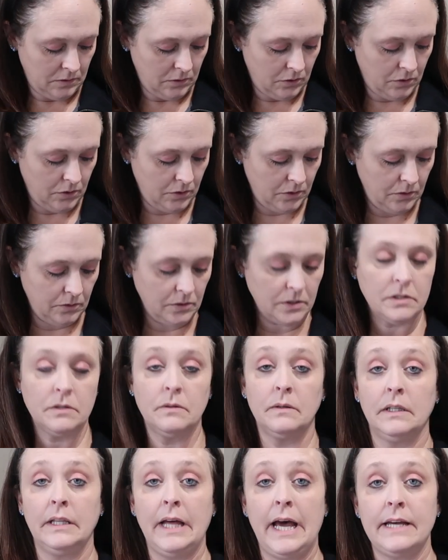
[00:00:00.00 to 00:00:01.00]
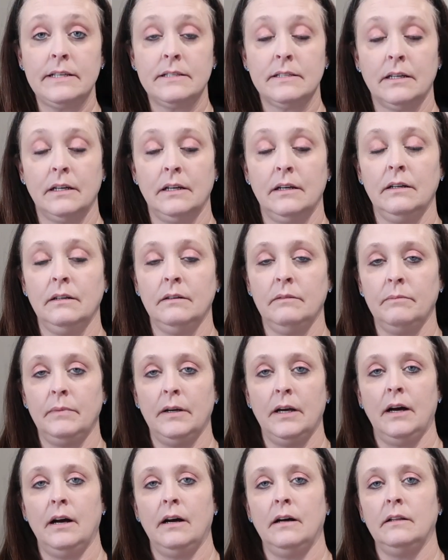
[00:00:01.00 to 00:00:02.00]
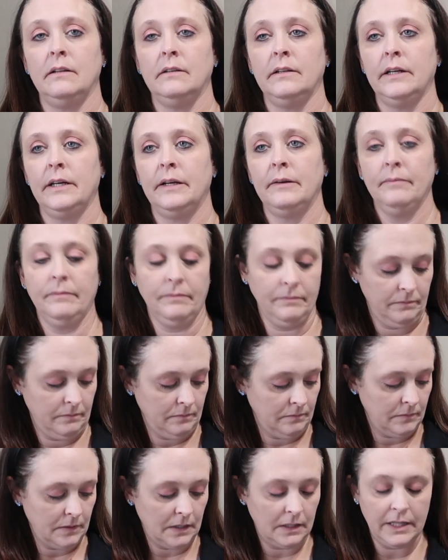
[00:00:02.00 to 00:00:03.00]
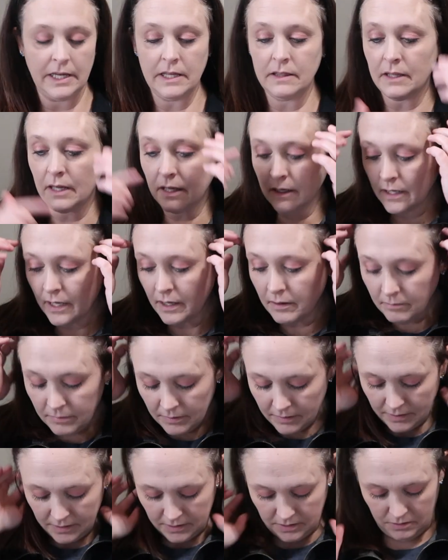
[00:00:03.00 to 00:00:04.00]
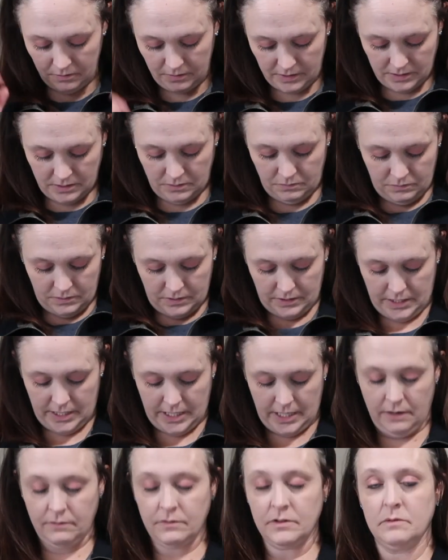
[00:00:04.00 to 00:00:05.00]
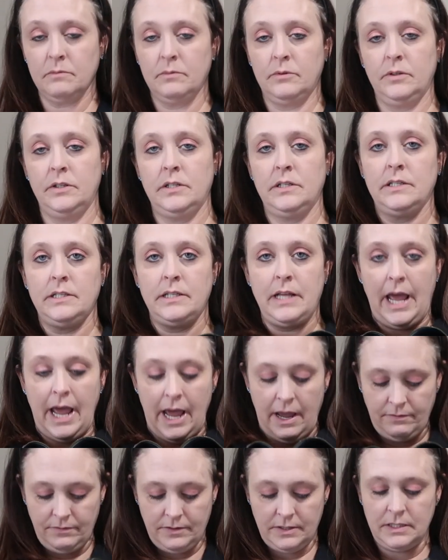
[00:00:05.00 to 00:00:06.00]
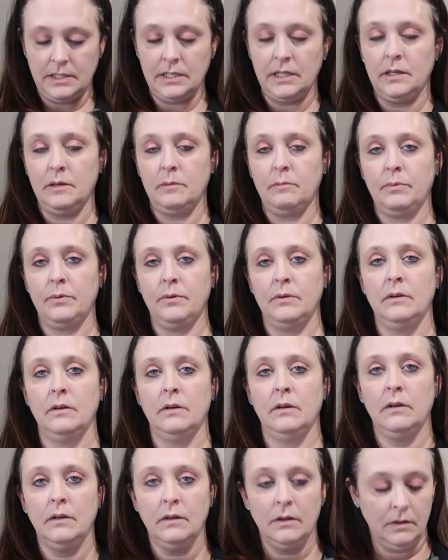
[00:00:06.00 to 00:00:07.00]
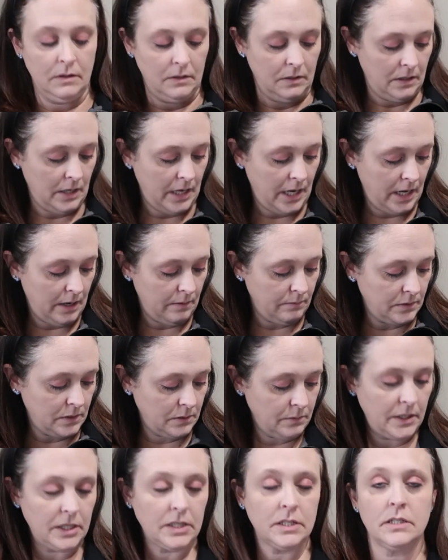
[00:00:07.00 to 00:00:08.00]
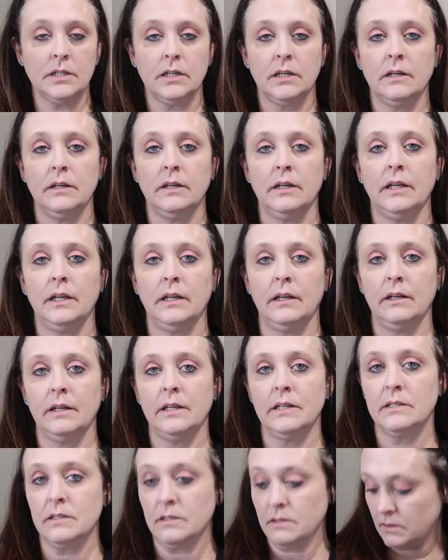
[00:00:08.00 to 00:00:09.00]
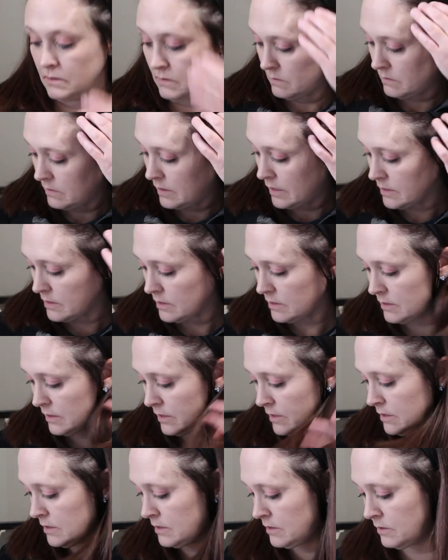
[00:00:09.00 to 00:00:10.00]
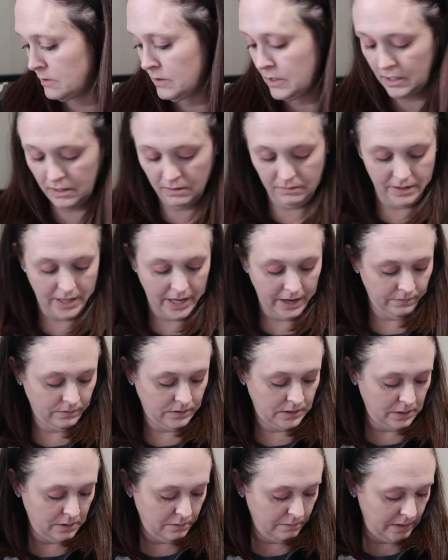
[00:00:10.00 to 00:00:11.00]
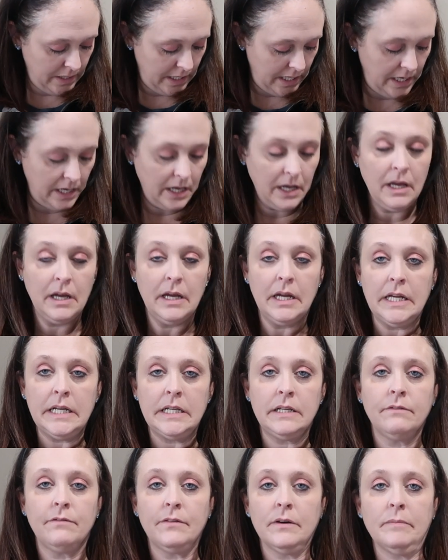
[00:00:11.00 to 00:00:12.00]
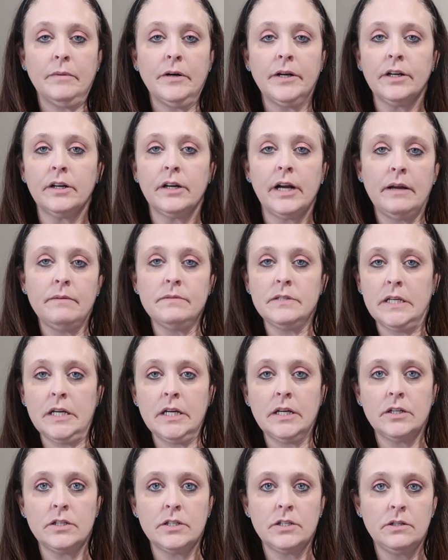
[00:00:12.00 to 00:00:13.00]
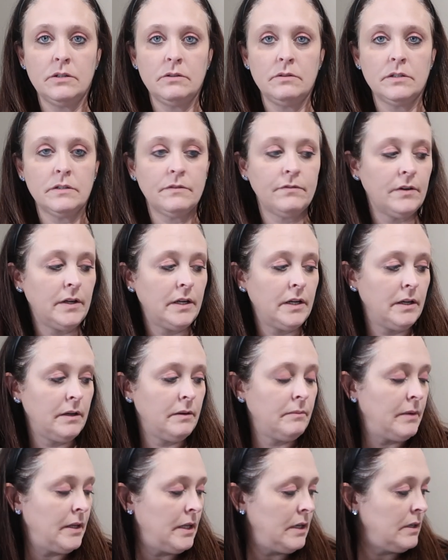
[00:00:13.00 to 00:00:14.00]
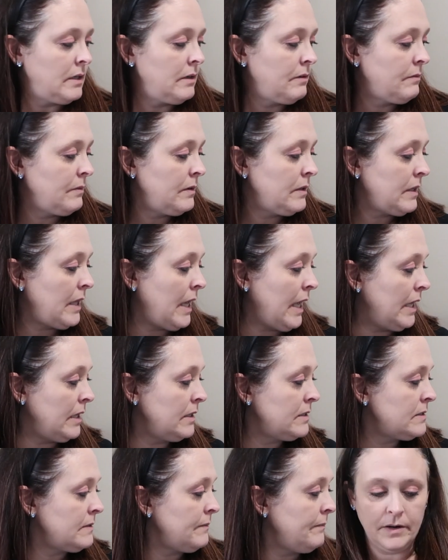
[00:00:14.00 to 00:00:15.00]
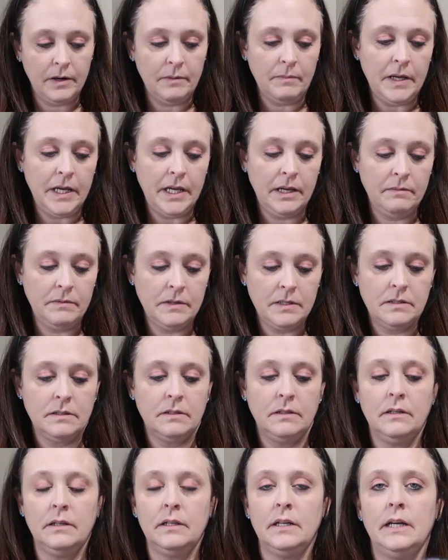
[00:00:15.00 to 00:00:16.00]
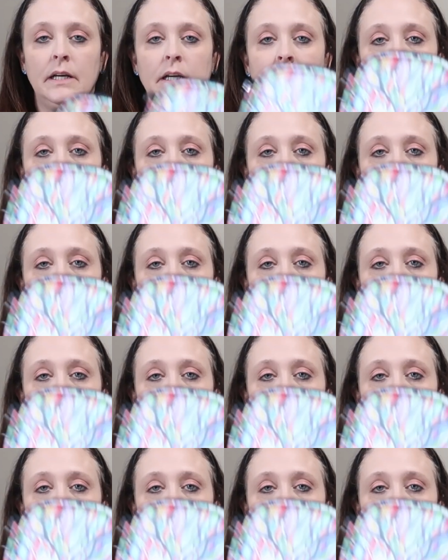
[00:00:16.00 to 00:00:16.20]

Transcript: cruise to Alaska, but I'll um, link that down below. It's really comfortable, just half zip um, sweatshirt and it's, I just, it's so cute. They have so many different monograms that you can choose from and different things. From Amazon, I